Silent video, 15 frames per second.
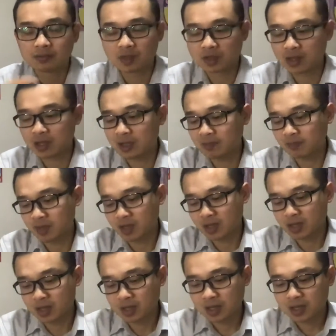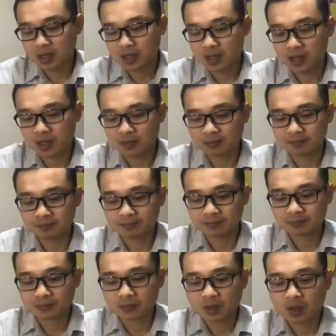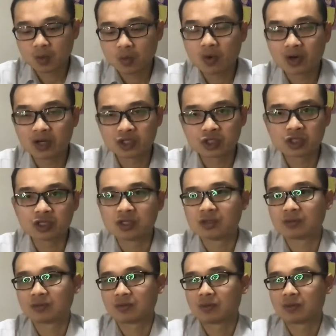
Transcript: Okay, and what is qi?